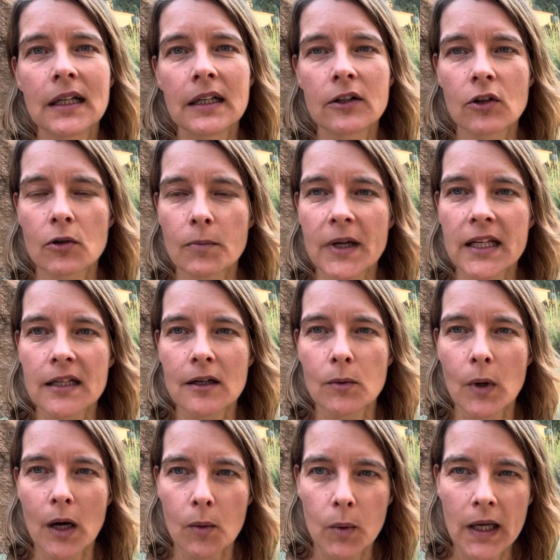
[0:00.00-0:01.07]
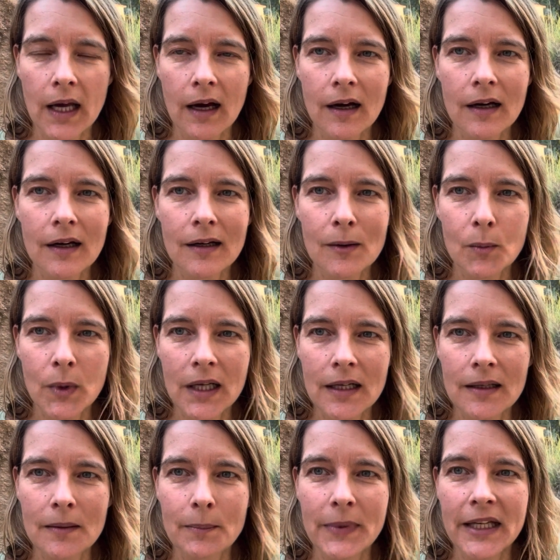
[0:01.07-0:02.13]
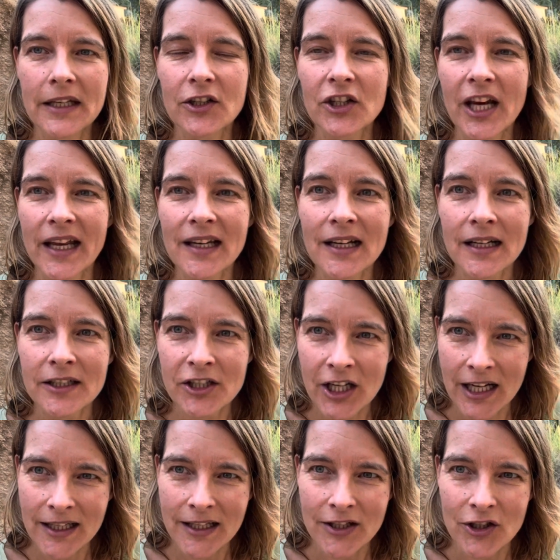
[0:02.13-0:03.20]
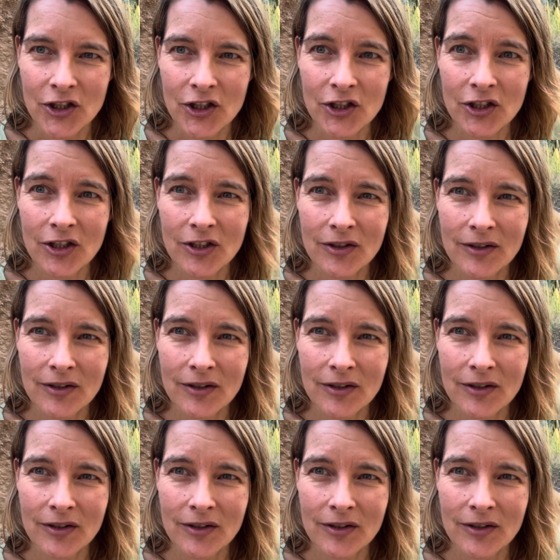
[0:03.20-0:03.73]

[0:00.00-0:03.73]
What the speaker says: no matter where we are, will be challenged,